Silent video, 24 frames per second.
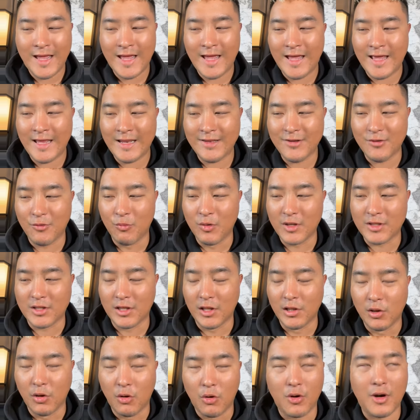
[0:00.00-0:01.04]
and
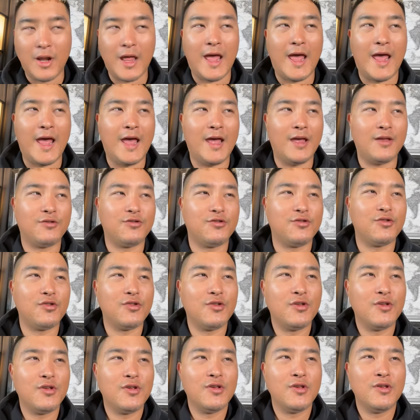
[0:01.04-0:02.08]
what the Lord
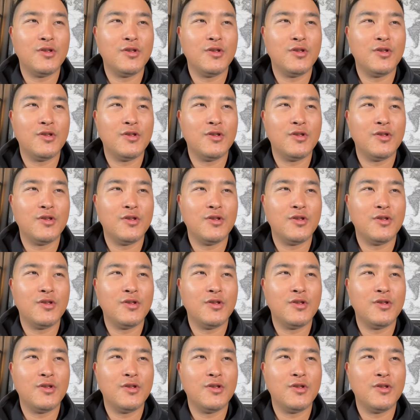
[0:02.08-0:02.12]
has